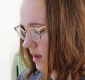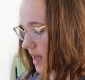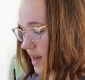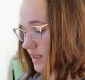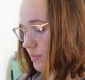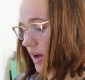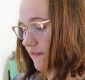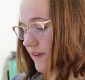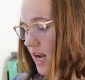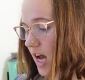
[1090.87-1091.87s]
And it's
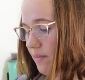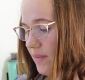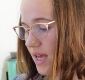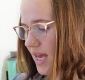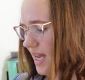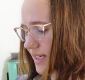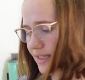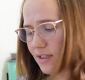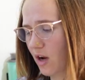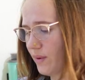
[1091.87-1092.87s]
puffing up. It
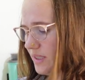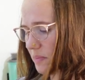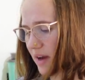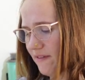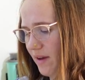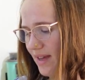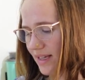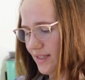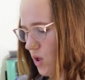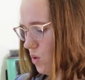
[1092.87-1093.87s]
doesn't always puff up,
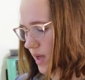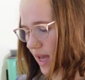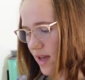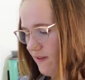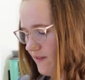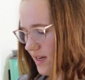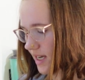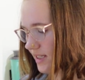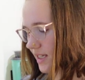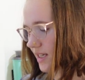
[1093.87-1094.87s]
that's okay if it
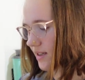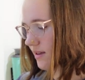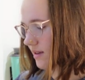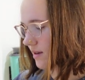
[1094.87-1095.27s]
doesn't.